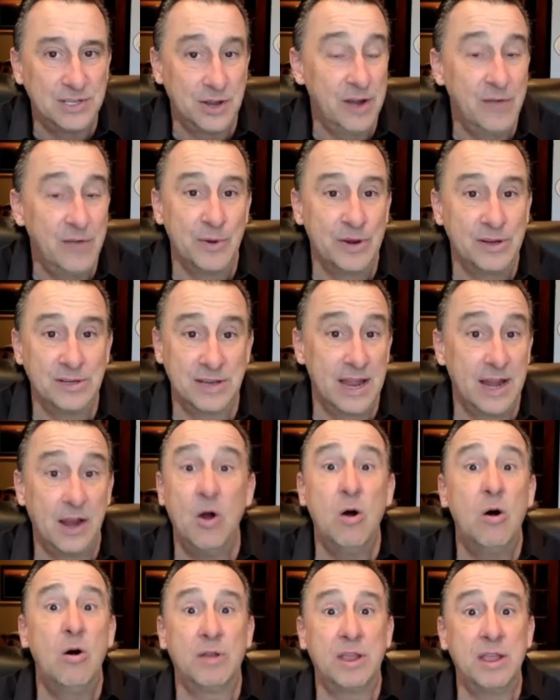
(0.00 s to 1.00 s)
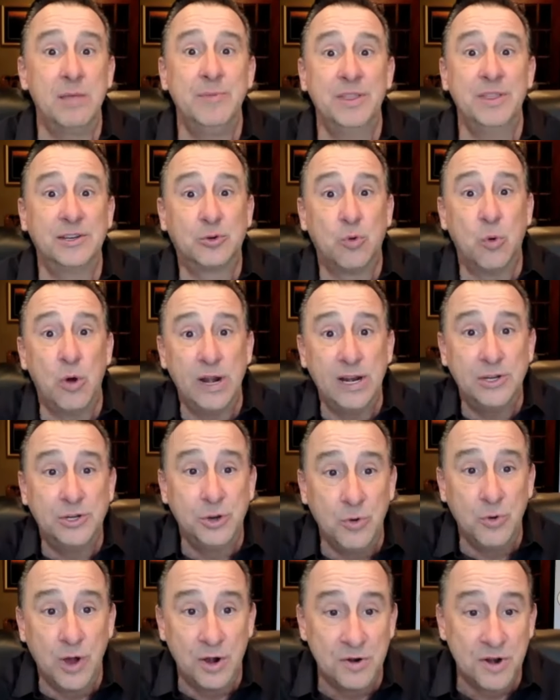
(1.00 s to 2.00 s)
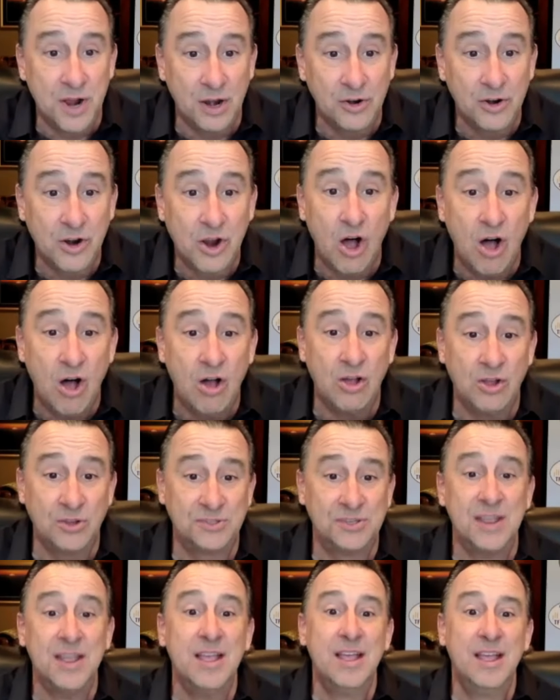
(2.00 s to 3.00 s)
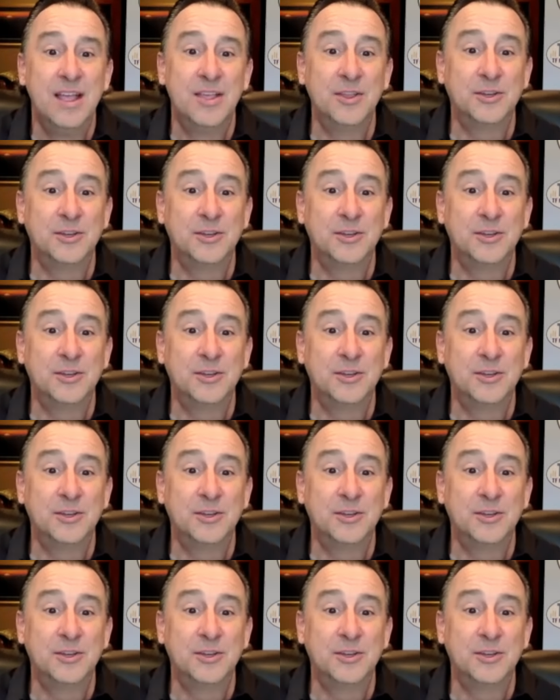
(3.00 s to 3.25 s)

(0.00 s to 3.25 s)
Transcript: Everybody's like, oh, give me the $2,200 calls and the